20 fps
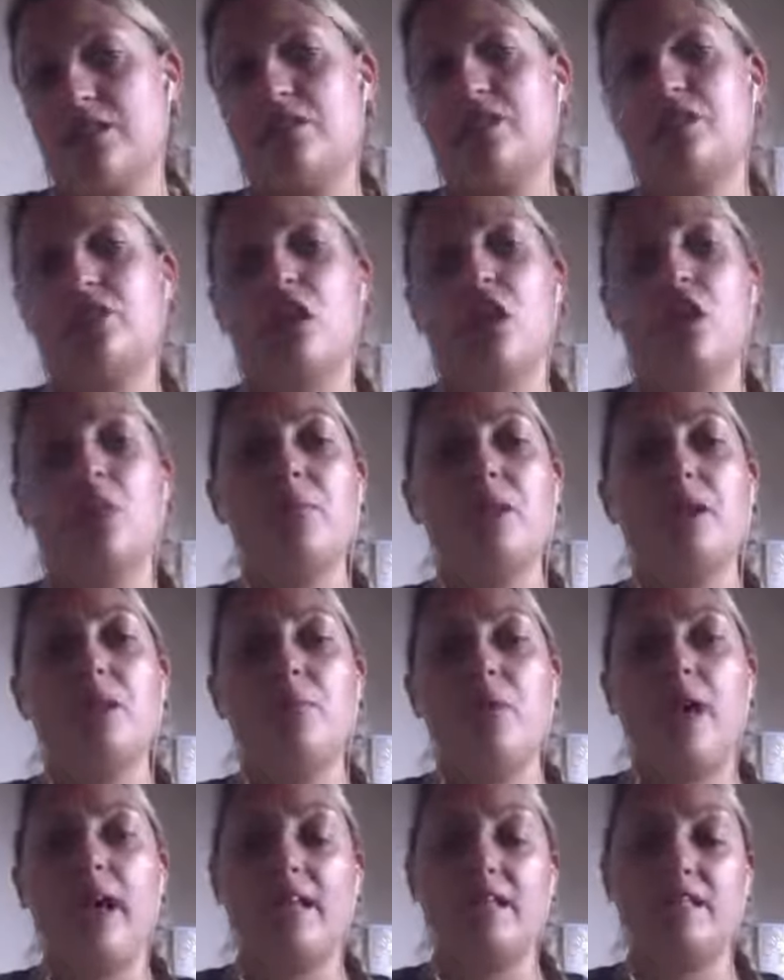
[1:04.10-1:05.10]
so many
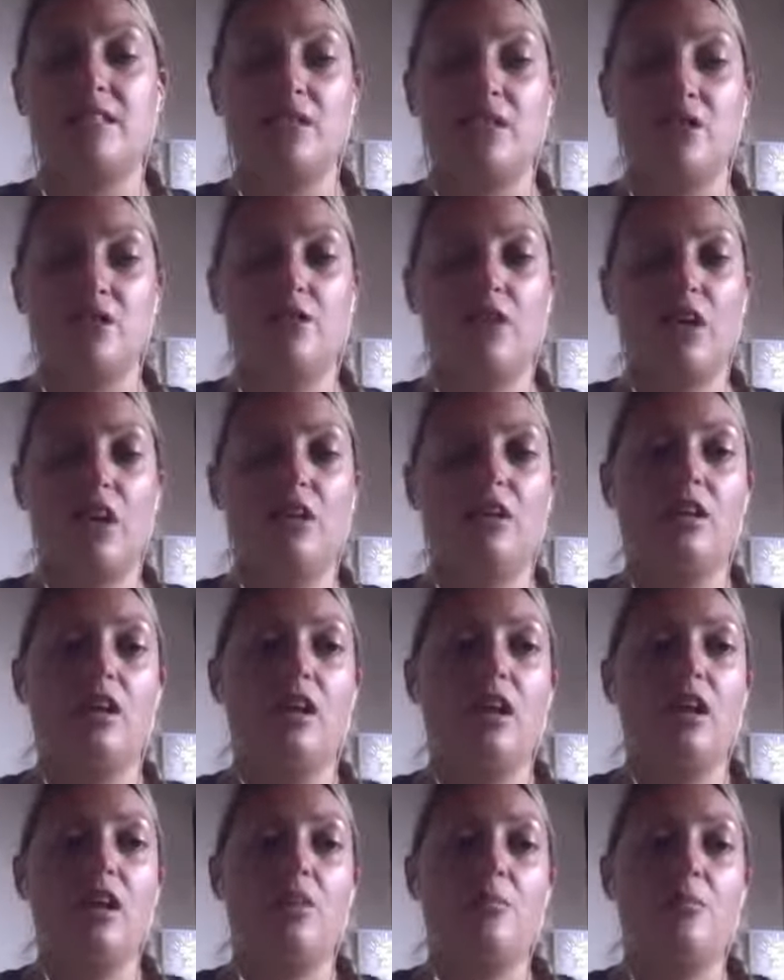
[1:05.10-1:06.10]
ways that you can
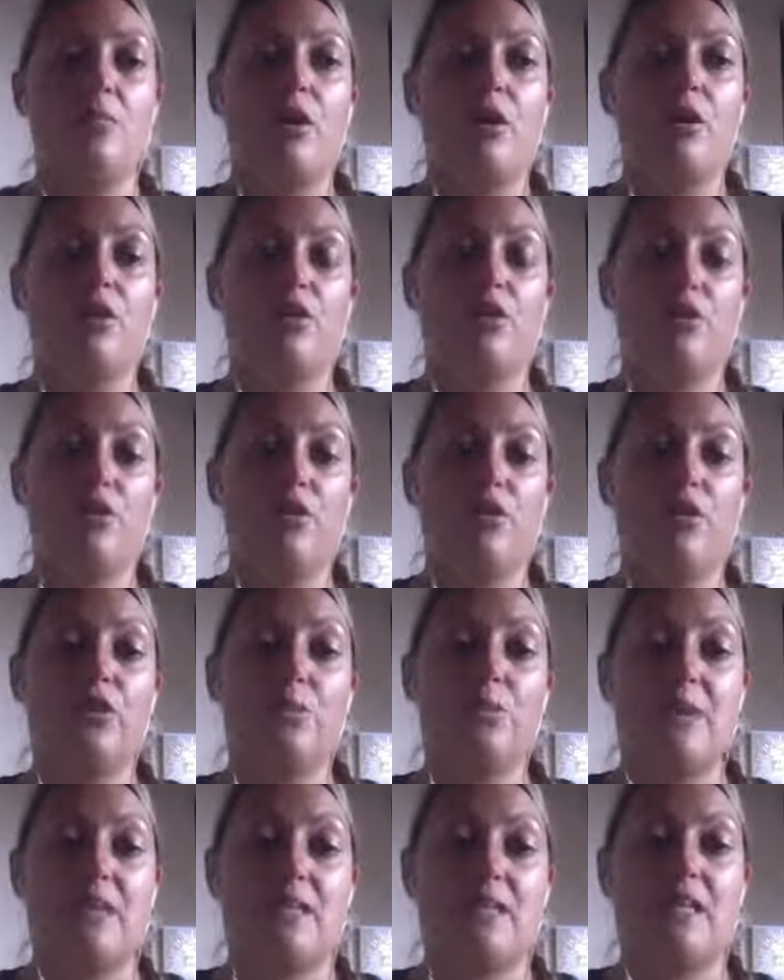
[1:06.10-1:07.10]
blog for your
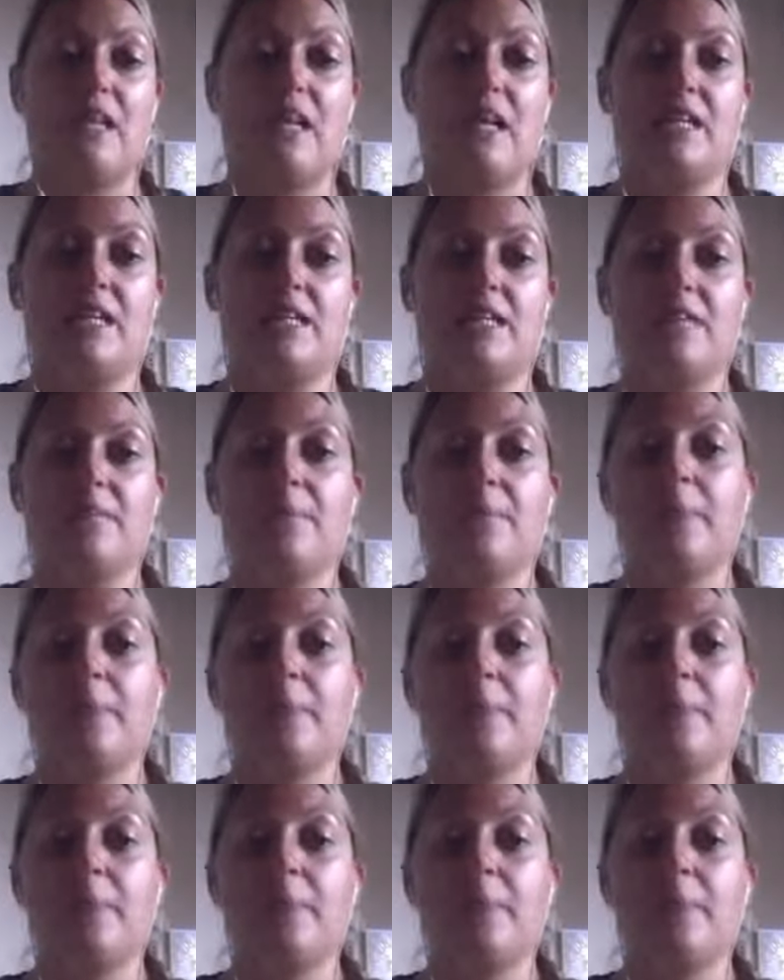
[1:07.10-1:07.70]
business.